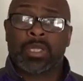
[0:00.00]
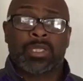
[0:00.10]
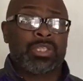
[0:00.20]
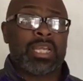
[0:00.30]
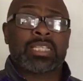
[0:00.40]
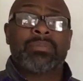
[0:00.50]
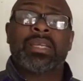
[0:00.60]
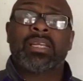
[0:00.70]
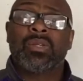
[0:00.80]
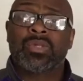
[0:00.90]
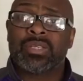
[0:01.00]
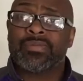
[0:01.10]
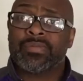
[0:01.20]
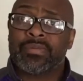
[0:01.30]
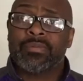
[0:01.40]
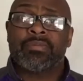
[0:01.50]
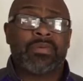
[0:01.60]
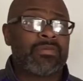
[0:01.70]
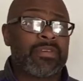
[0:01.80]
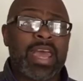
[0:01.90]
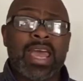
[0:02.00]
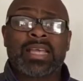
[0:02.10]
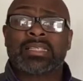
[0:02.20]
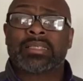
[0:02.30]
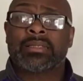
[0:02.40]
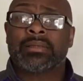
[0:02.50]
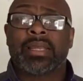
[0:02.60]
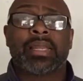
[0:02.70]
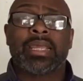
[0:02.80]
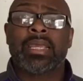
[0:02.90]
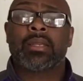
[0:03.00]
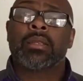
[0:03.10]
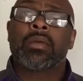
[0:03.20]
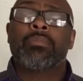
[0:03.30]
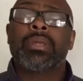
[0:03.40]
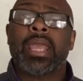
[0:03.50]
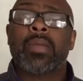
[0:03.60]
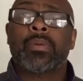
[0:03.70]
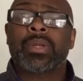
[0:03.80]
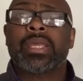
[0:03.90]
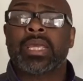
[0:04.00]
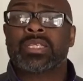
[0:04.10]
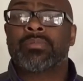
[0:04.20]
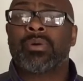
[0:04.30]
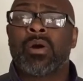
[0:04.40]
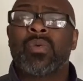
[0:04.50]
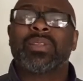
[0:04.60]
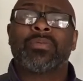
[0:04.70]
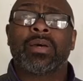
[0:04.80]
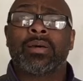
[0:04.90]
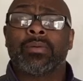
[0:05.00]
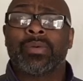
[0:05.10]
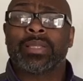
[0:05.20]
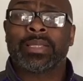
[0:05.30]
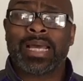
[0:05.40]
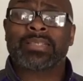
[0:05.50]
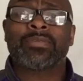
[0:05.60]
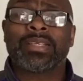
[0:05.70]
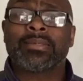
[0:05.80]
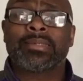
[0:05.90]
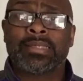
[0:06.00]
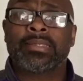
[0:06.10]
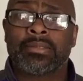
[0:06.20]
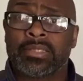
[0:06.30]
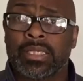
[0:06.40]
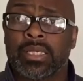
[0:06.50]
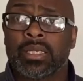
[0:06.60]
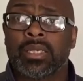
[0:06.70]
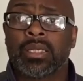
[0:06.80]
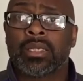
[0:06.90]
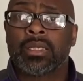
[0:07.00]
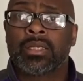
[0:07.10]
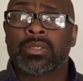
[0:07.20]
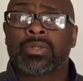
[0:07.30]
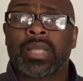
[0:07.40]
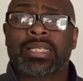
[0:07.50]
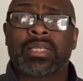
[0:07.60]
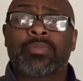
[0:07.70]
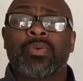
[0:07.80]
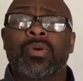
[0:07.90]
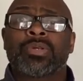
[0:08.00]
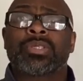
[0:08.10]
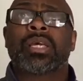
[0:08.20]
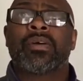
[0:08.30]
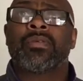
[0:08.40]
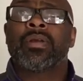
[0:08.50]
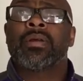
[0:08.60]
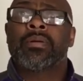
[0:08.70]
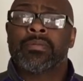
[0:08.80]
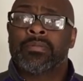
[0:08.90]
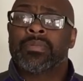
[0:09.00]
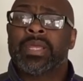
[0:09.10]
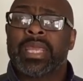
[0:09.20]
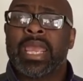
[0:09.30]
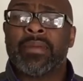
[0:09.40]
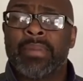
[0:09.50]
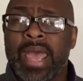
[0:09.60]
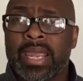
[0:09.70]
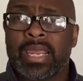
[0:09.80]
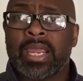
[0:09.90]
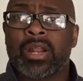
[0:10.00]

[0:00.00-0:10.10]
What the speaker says: She has to be elusive, fast, and again, be able to catch the ball with lots of consistency. So that's the importance of the K-back in